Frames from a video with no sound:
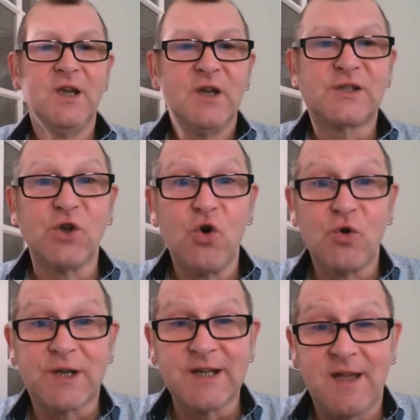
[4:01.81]

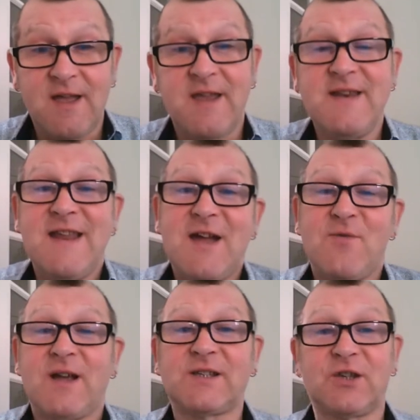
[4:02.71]
So can I
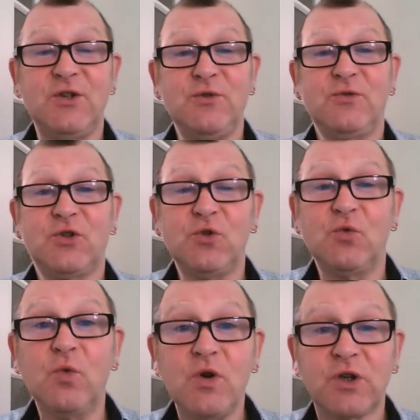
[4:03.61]
now ask you to
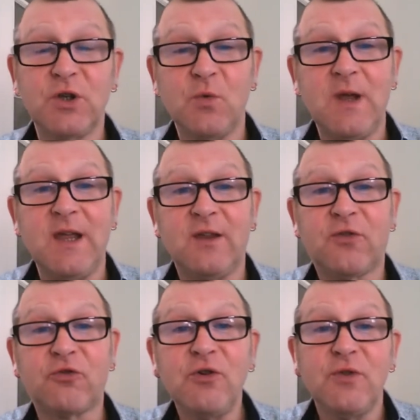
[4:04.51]
work your way
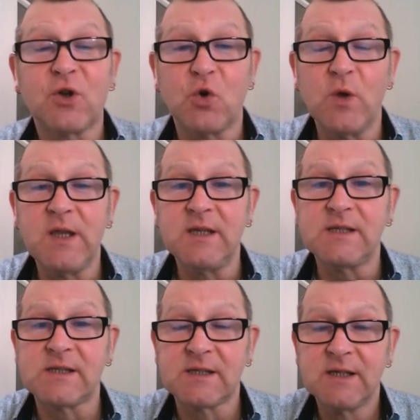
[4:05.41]
through the
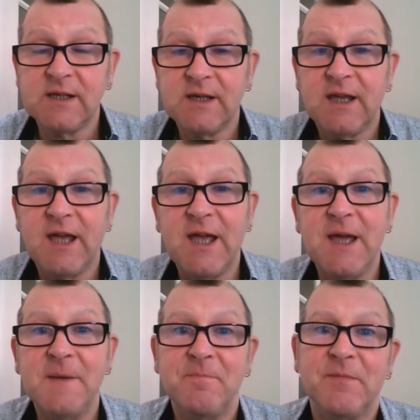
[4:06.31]
quiz?
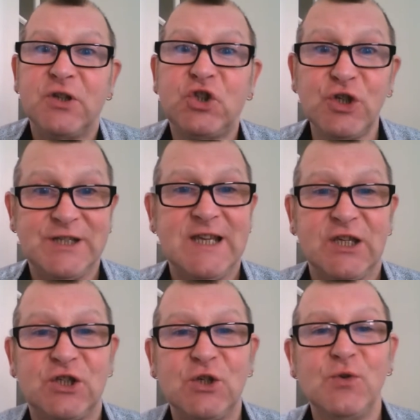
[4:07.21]
It shouldn't take you
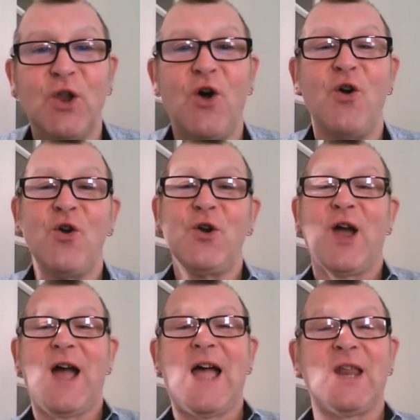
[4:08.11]
too long,
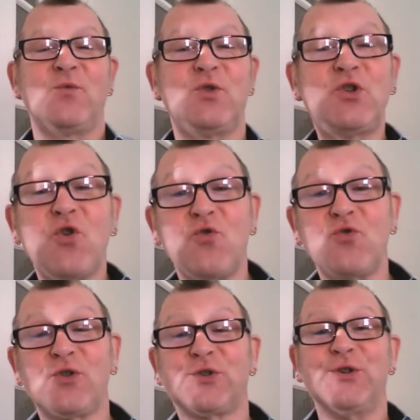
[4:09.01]
and we
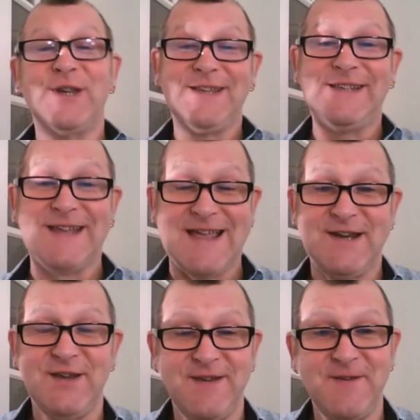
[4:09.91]
don't need
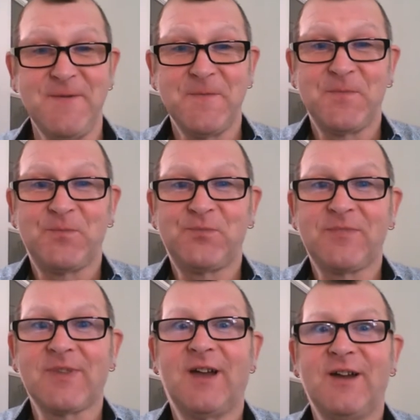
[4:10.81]
any
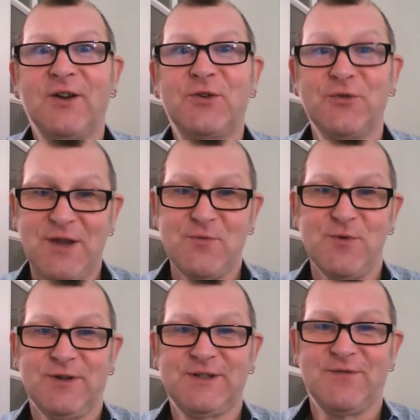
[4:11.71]
great
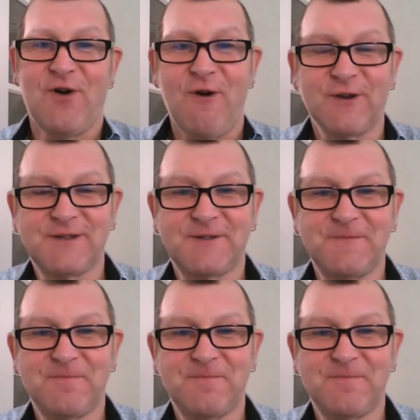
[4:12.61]
works of art.